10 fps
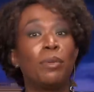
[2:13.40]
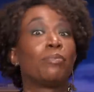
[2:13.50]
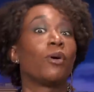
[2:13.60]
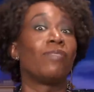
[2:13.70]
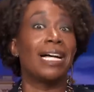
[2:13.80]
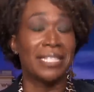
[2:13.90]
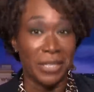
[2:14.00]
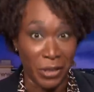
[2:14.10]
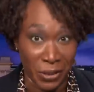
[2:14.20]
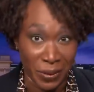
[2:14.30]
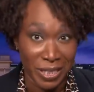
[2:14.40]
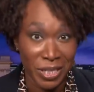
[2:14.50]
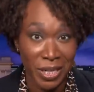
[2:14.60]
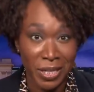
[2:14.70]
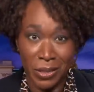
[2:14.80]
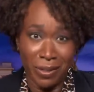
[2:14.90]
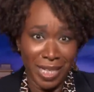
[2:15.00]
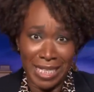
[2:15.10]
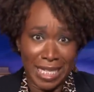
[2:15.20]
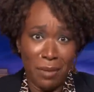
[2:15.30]
been profiles in courage, or
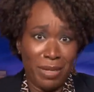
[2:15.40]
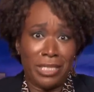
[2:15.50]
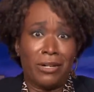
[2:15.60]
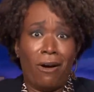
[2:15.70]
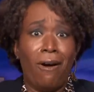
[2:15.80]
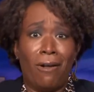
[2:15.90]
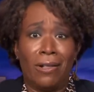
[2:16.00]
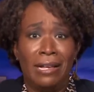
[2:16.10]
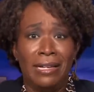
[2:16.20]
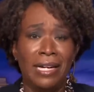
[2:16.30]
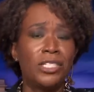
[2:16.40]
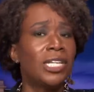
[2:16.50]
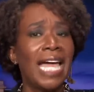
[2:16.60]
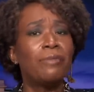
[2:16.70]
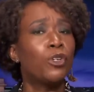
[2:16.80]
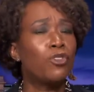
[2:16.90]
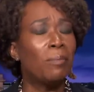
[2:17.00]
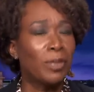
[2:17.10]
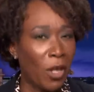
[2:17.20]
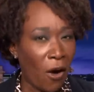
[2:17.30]
really said much at all until after
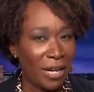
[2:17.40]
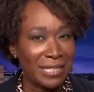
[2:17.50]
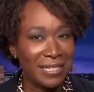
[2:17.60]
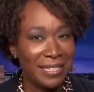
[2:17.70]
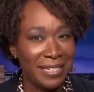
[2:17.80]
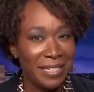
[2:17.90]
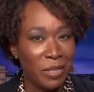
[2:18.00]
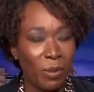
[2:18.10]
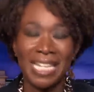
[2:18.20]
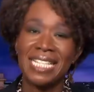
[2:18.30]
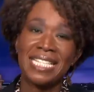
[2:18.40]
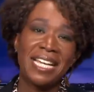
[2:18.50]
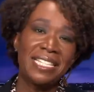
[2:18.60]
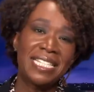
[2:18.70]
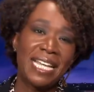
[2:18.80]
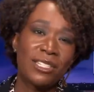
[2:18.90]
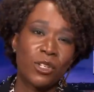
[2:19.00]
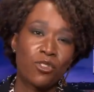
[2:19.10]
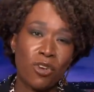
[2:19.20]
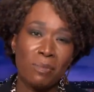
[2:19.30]
Trump lost. Well, as the sun sets
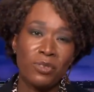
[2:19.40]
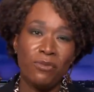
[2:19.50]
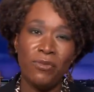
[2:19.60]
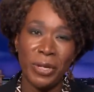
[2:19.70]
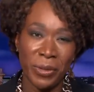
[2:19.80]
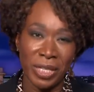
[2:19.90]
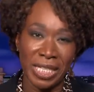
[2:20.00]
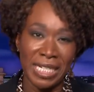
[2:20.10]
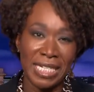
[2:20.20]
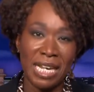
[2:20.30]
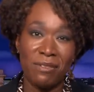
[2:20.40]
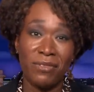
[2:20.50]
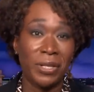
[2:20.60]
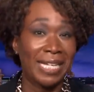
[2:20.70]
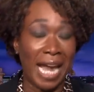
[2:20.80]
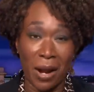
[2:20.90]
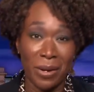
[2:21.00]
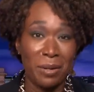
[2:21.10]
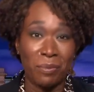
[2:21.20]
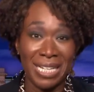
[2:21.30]
on Trump's virulent and
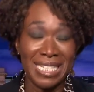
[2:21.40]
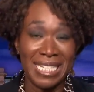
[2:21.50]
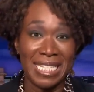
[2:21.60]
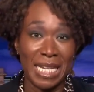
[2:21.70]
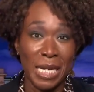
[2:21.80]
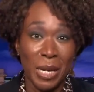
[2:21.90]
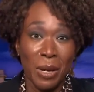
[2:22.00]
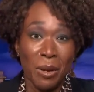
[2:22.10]
Vulgarian presidency,